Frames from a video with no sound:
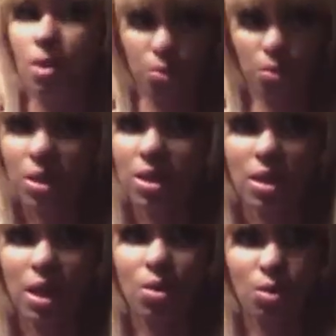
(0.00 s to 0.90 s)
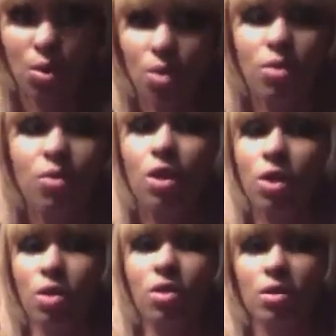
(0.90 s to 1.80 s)
win the title and hold it for a
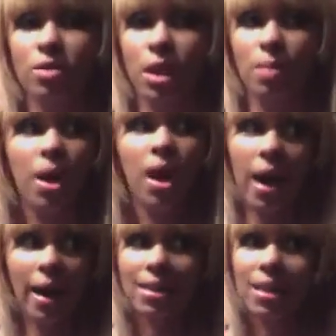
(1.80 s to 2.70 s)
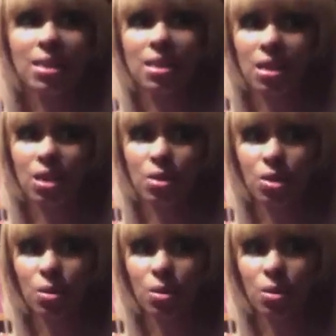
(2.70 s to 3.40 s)
long, long time. I'd like to see you in New